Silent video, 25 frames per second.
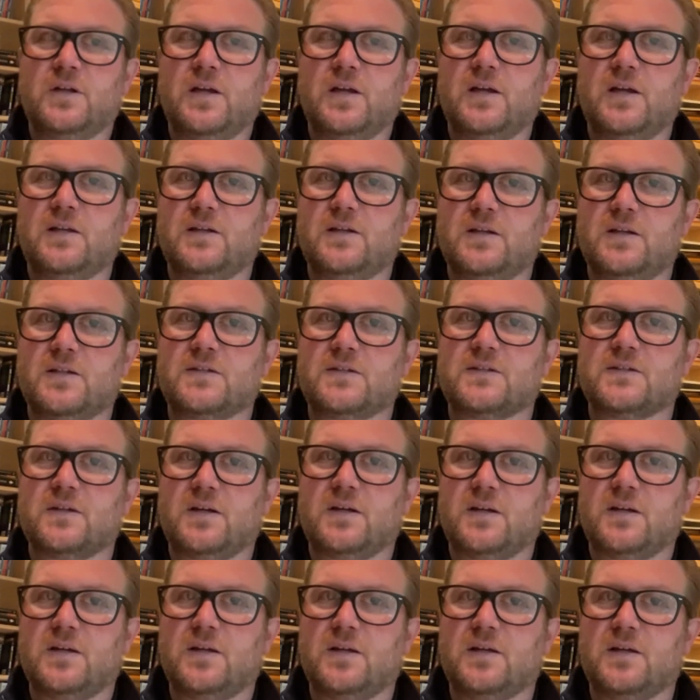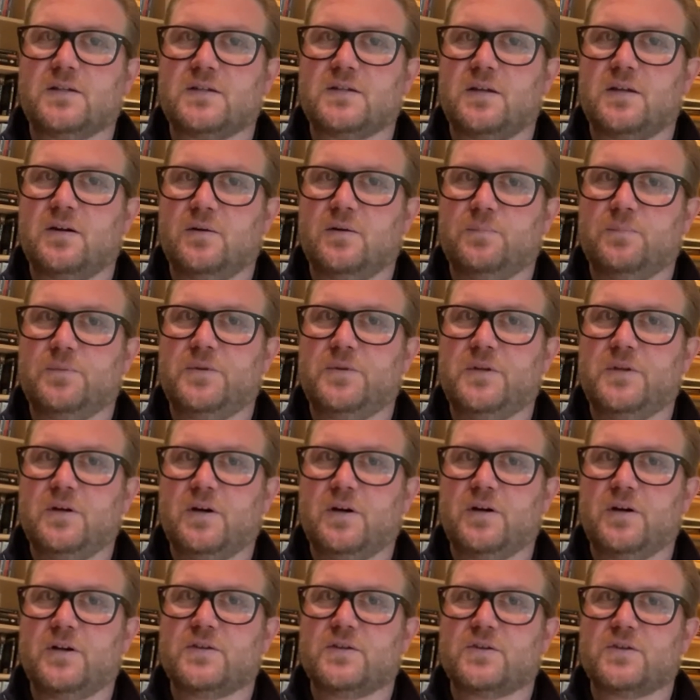and it's helped the
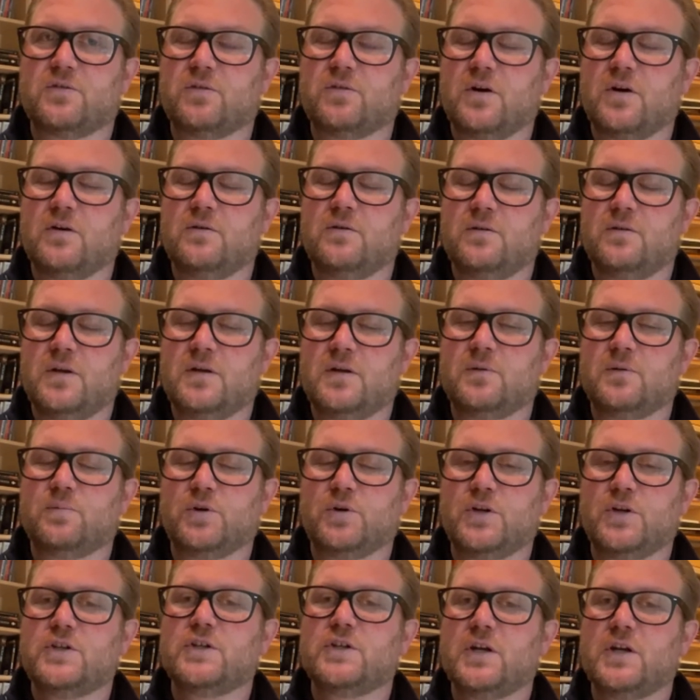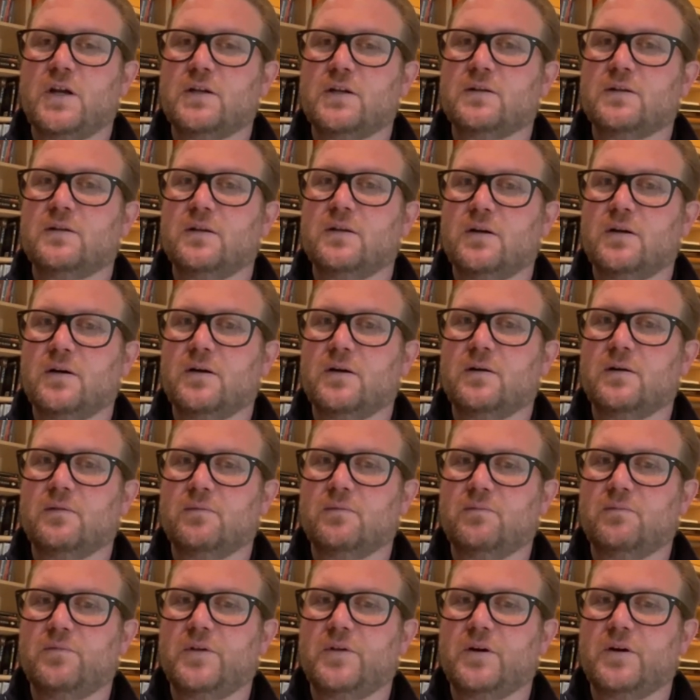artists grow and appreciate
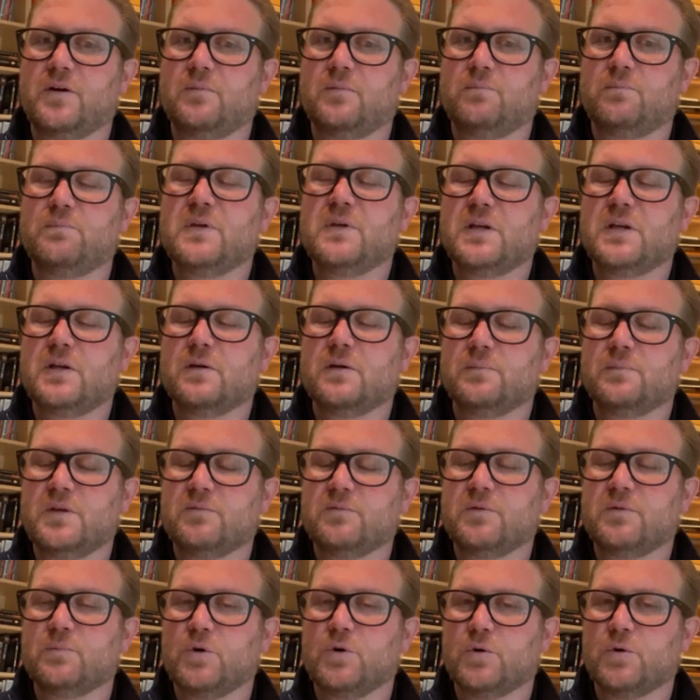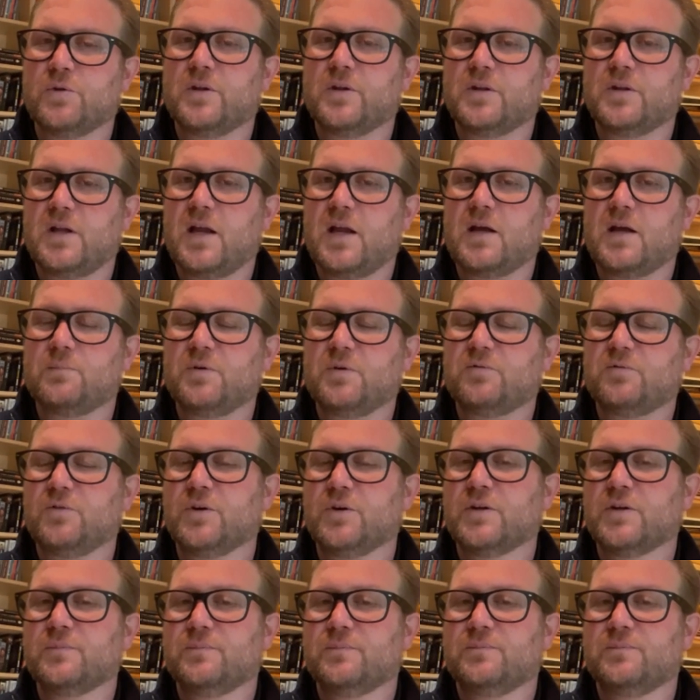their medium even more than they had
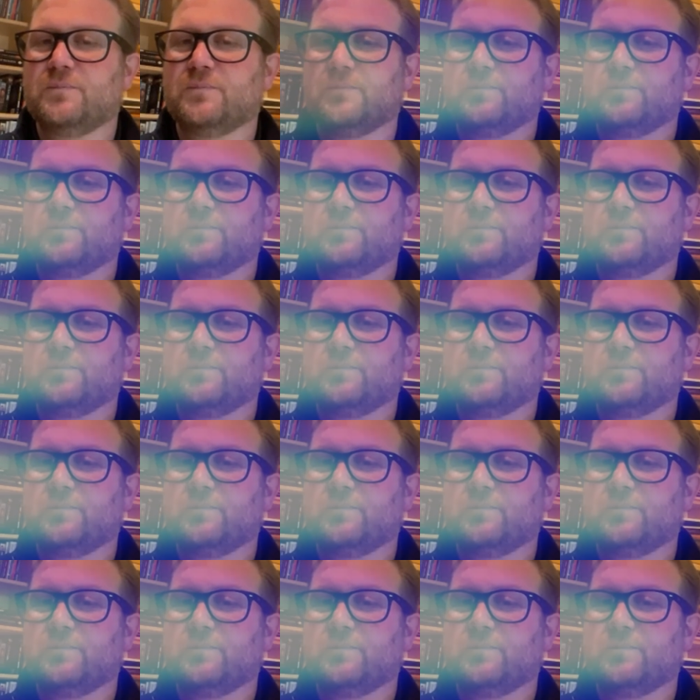before.